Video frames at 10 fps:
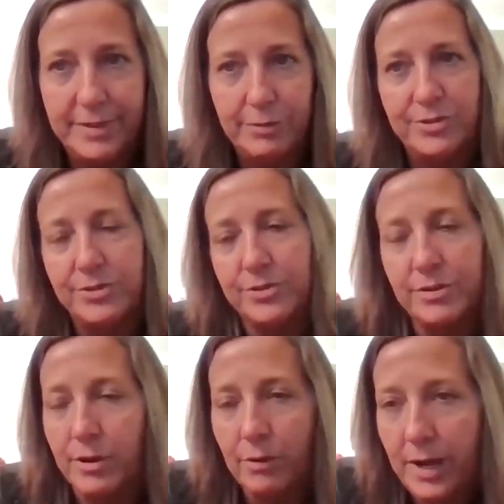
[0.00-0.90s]
there was just
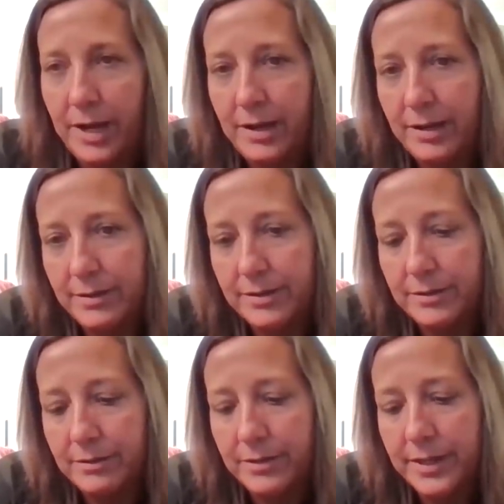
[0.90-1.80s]
no way
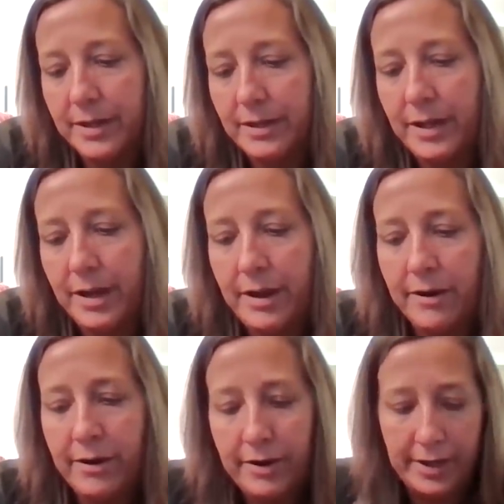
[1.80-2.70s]
to get any
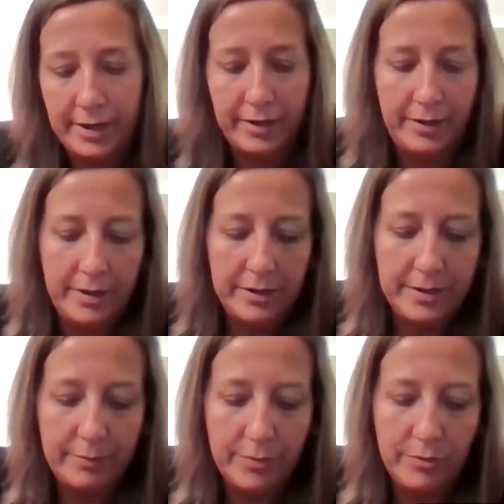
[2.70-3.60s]
air
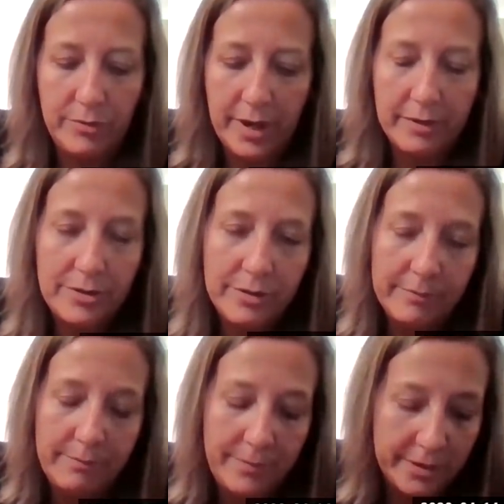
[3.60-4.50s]
except through that.
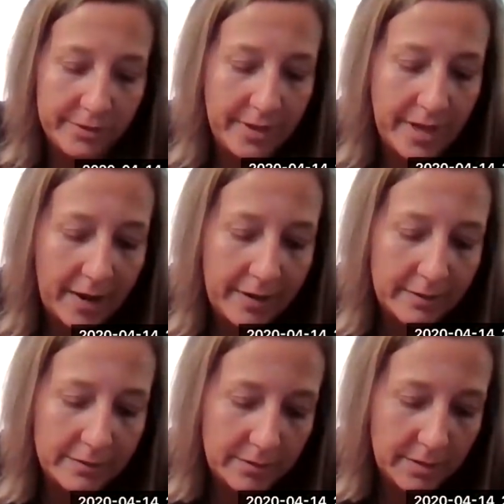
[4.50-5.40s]
So there's that.
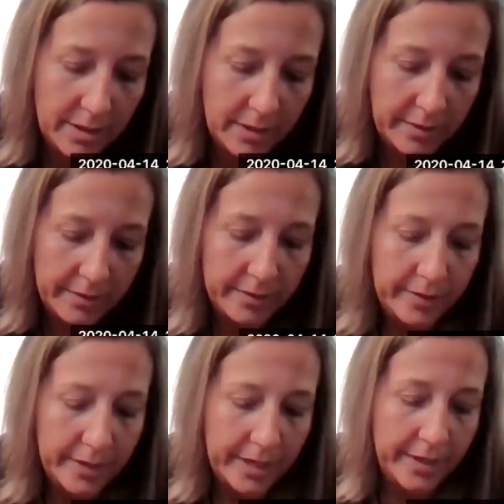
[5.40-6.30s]

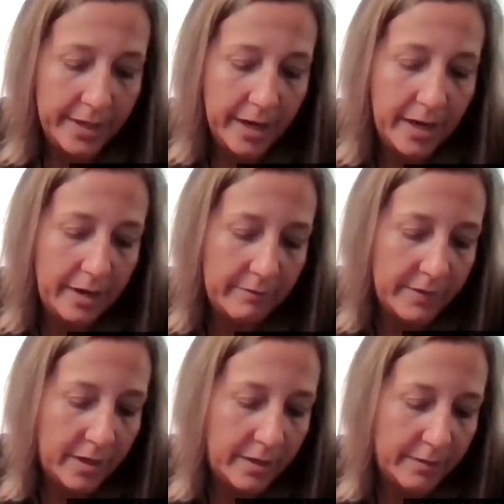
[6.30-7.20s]
And then I have
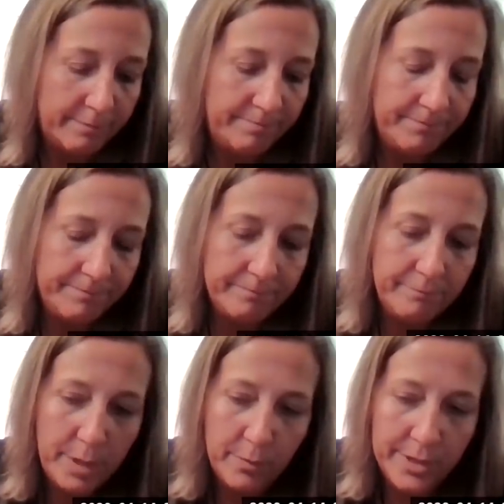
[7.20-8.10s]
um,
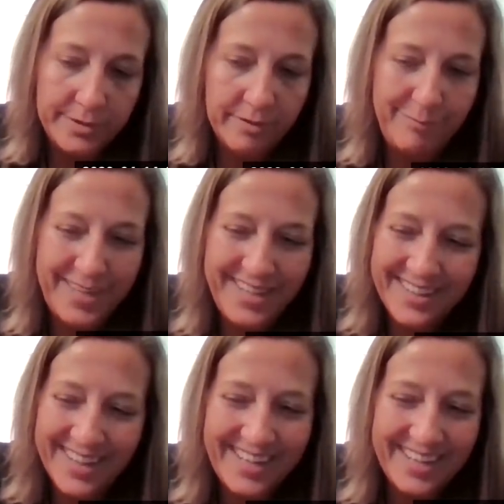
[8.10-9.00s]
memories of
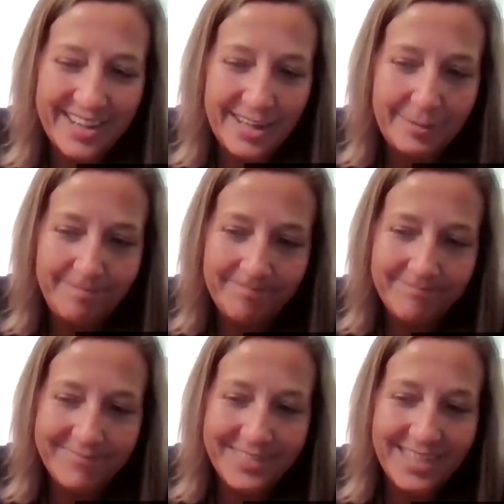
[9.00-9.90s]
being like in a
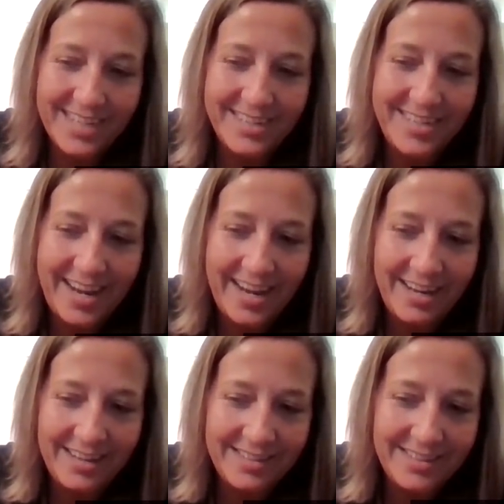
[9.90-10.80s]

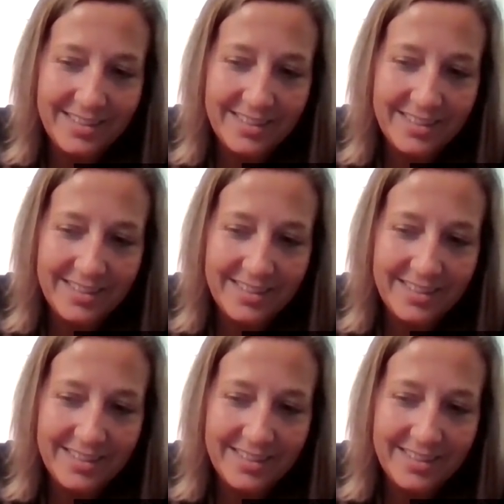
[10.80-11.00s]
contained